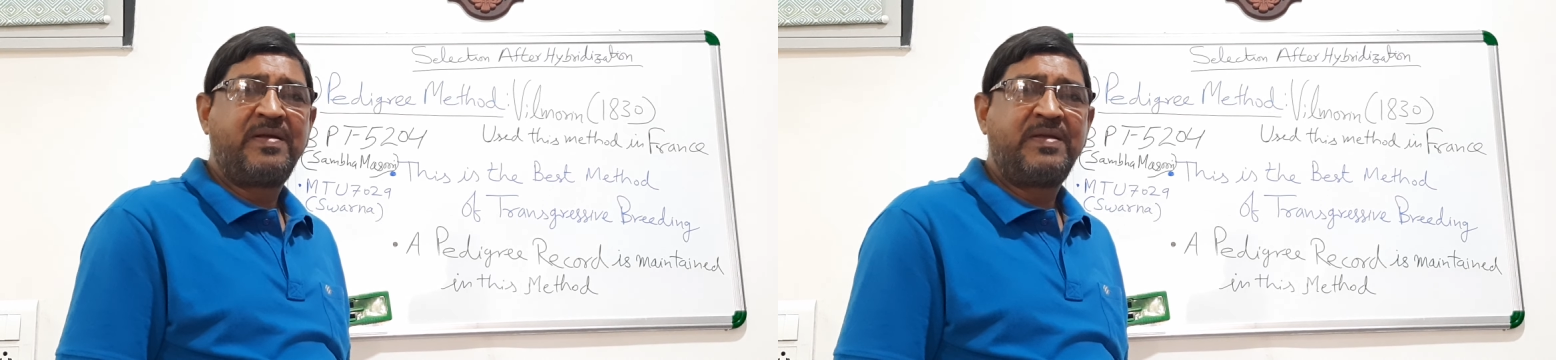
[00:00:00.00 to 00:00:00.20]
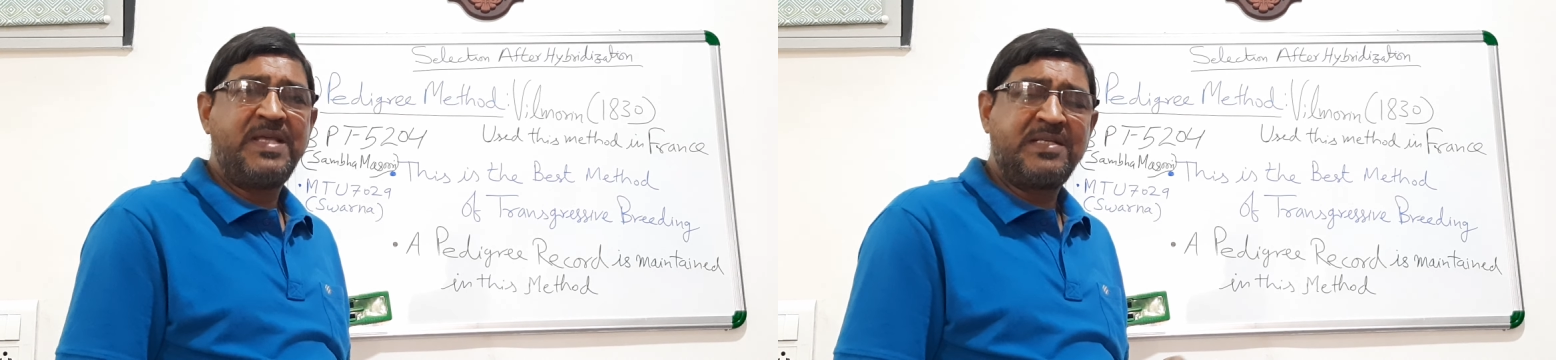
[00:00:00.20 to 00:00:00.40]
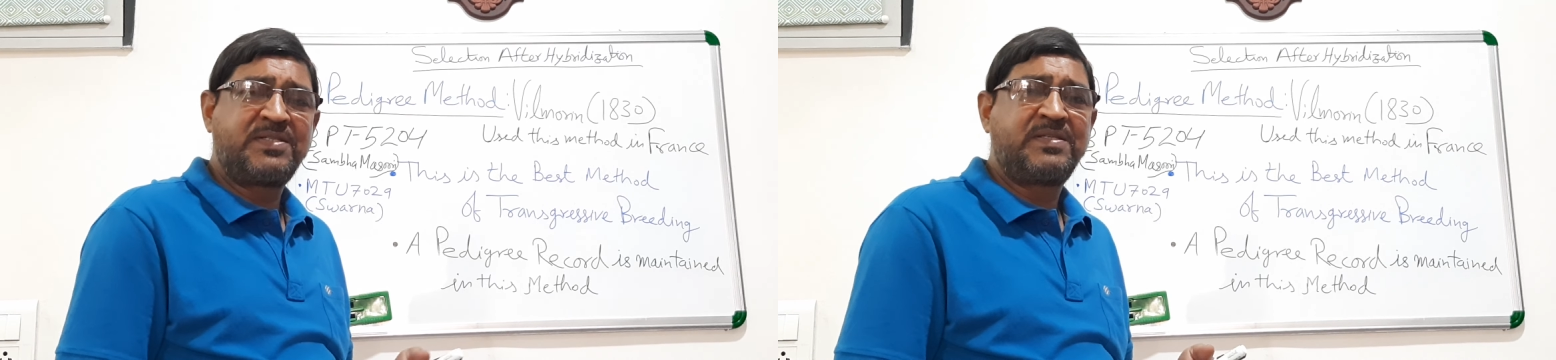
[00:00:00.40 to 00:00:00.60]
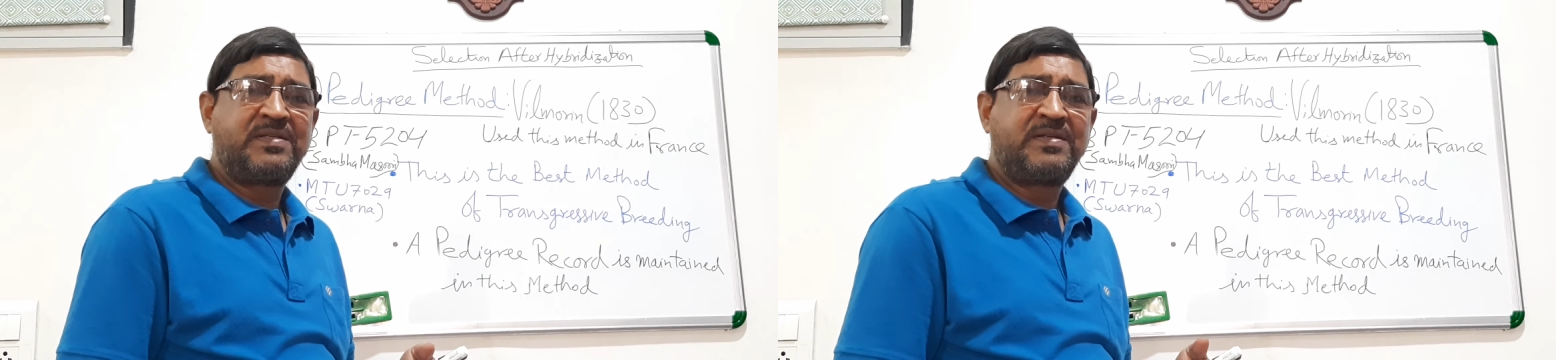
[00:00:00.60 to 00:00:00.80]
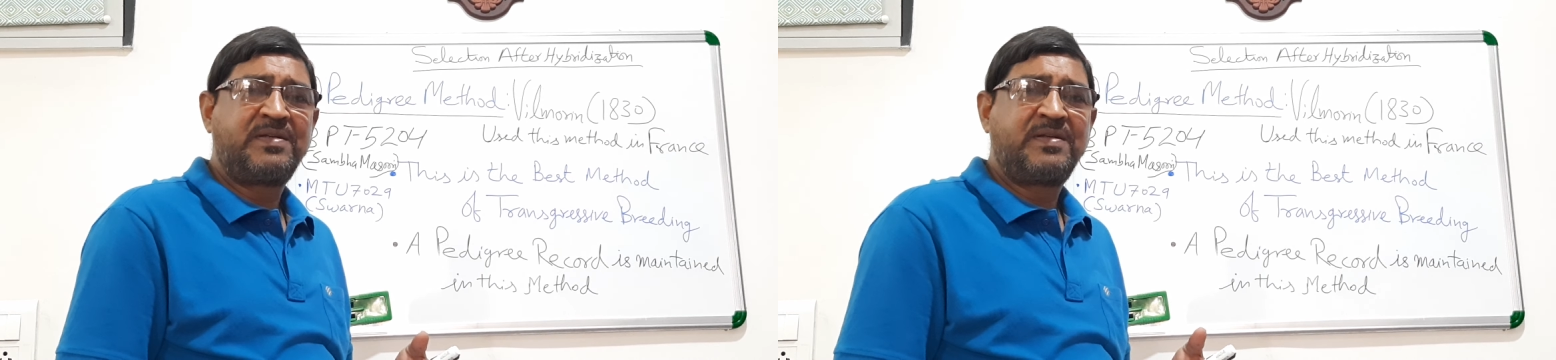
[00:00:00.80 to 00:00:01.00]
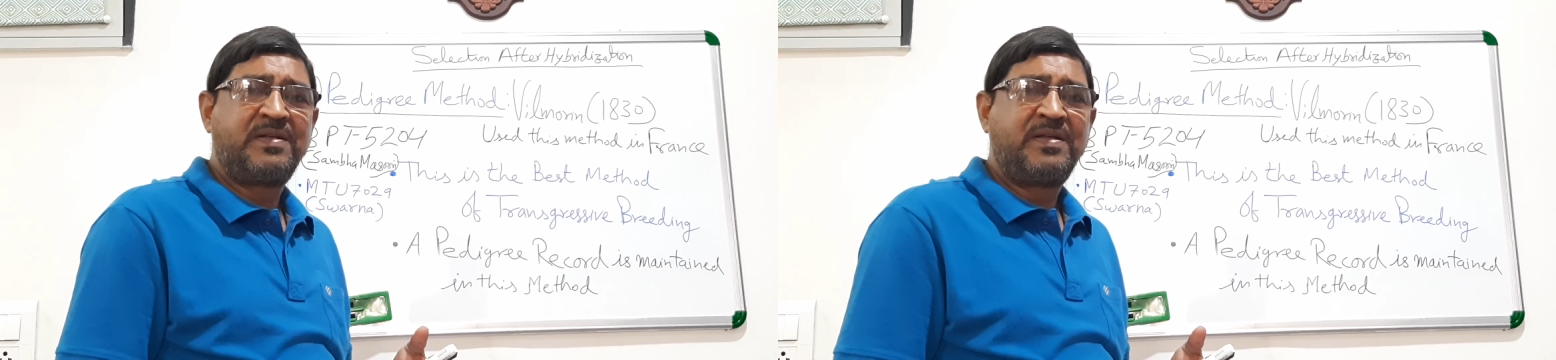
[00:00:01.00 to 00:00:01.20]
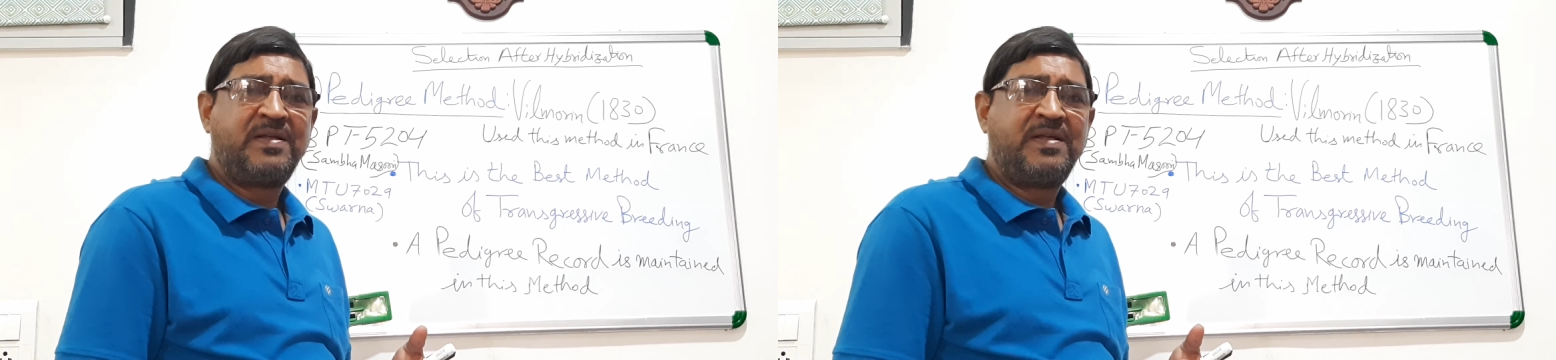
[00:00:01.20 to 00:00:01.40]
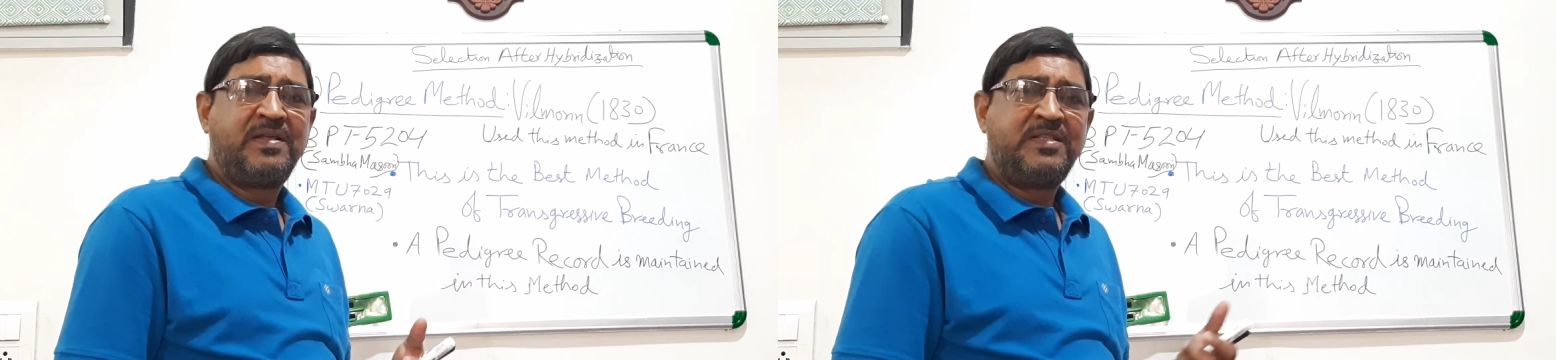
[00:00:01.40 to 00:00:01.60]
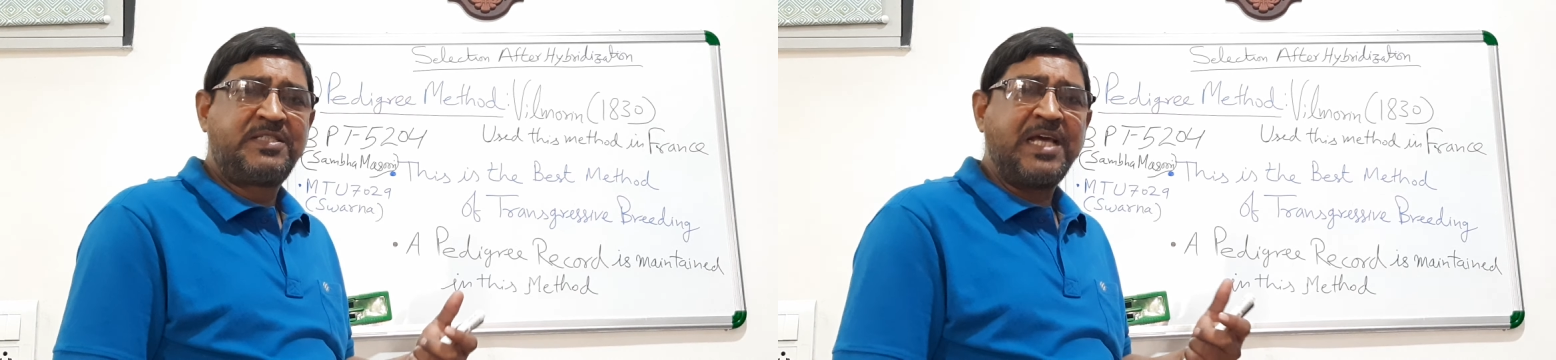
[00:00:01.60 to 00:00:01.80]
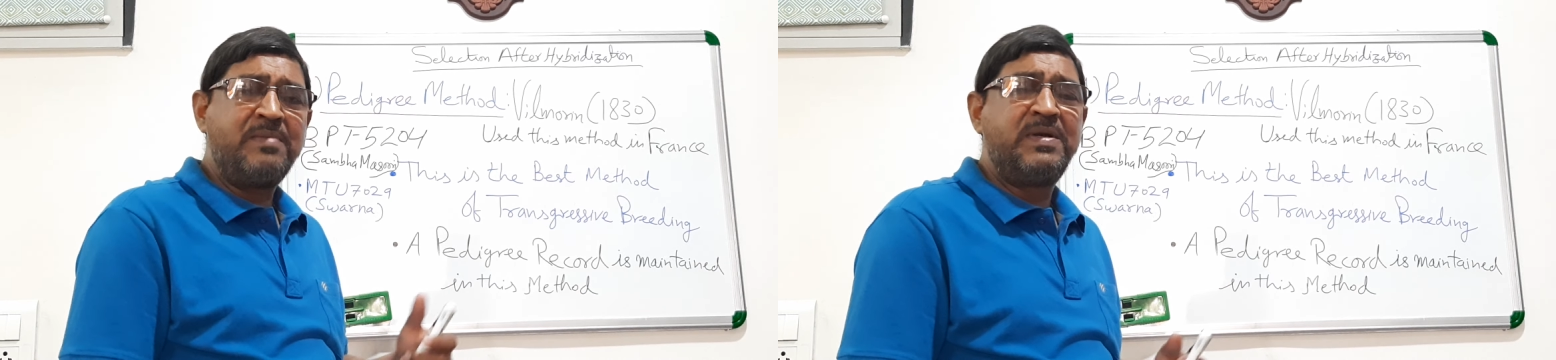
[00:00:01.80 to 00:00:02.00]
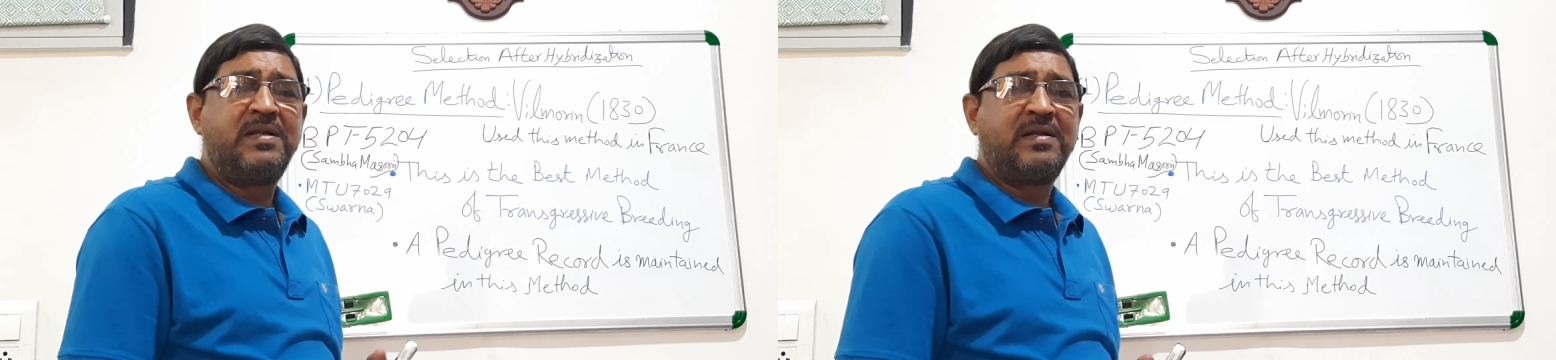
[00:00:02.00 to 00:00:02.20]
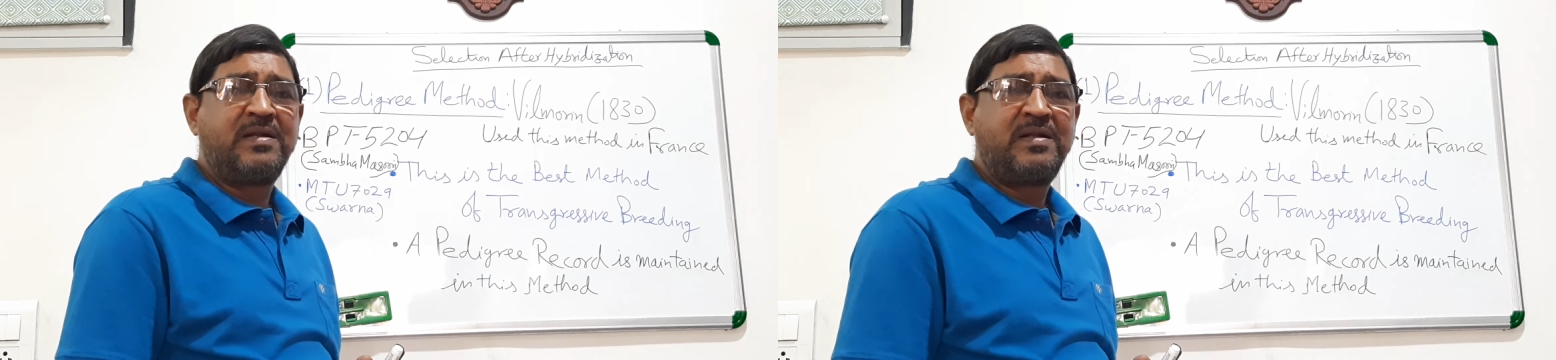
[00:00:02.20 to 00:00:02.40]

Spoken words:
Yes, this can be done.